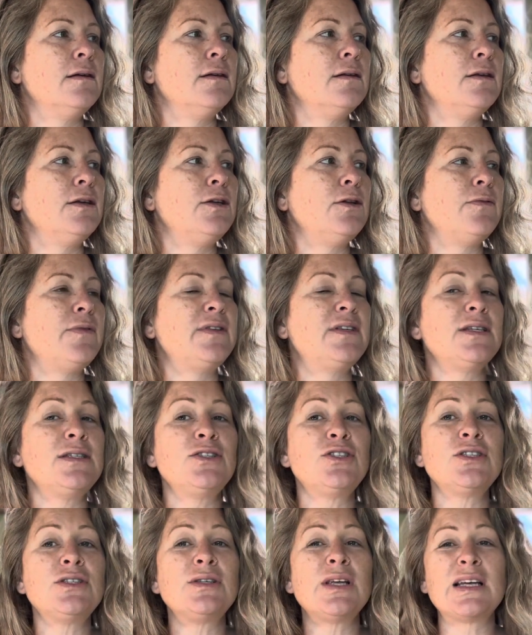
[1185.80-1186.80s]
didn't
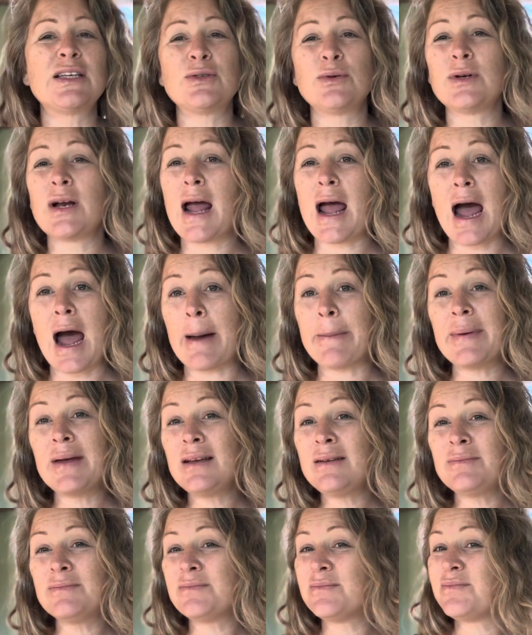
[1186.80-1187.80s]
just like sort of
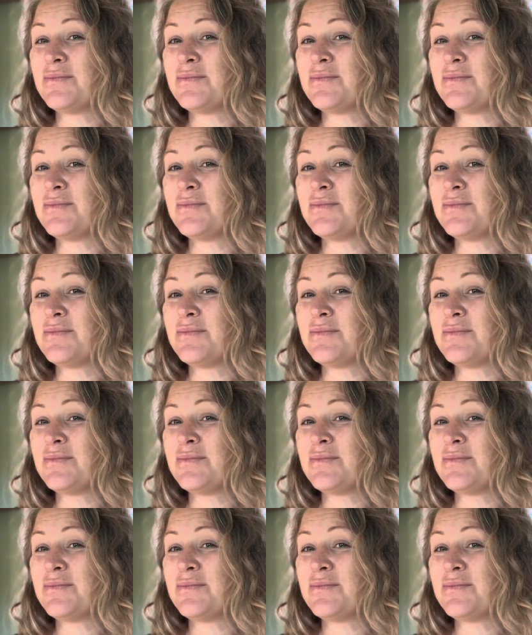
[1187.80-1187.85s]
happen.